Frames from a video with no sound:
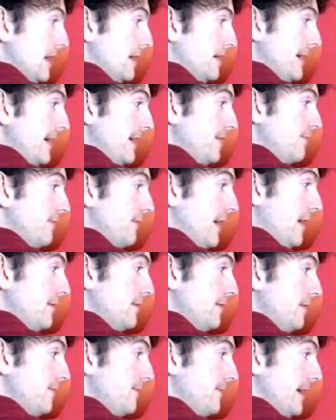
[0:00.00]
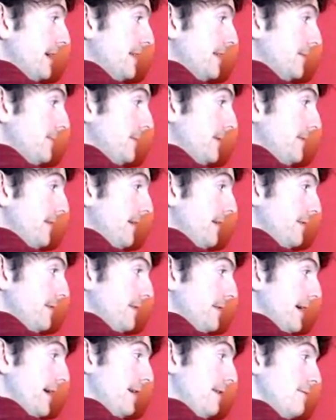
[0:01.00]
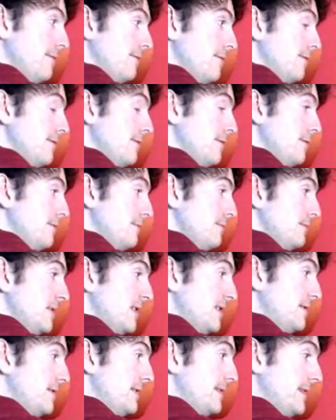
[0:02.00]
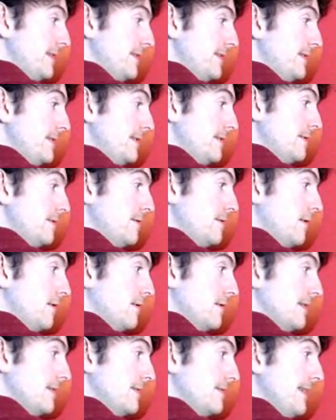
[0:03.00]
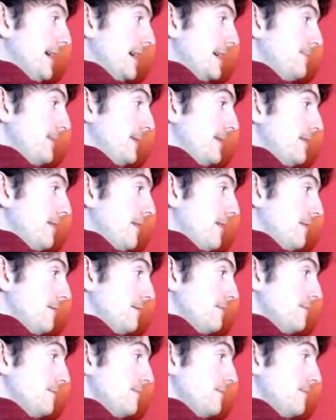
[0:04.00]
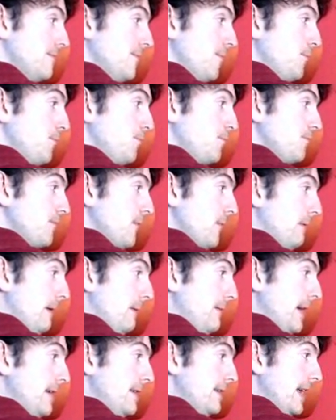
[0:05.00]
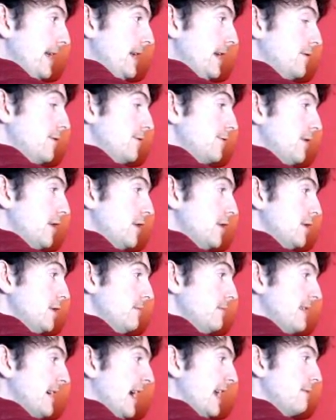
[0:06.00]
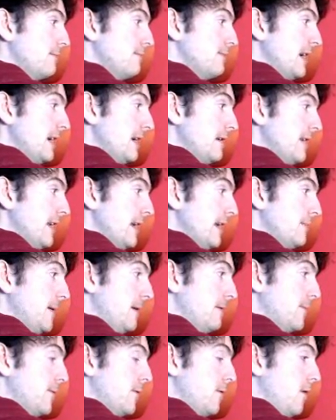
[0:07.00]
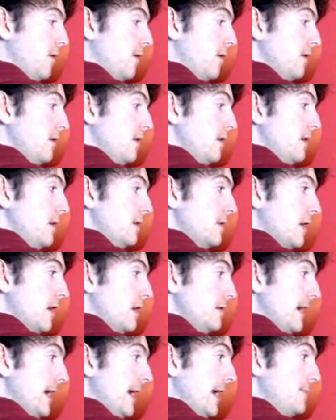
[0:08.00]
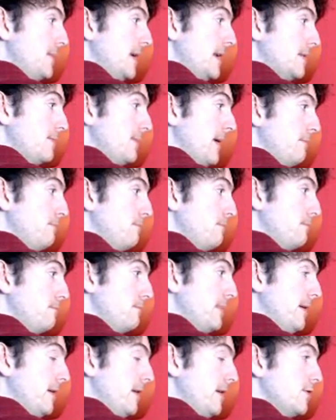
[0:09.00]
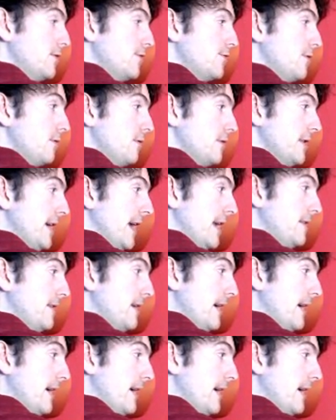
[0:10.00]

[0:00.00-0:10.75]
At this rate, I don't think it's going to be next year. There's still a lot that's yet to be done. Whenever you see construction updates on each DLP report, it's hardly anything that's been constructed.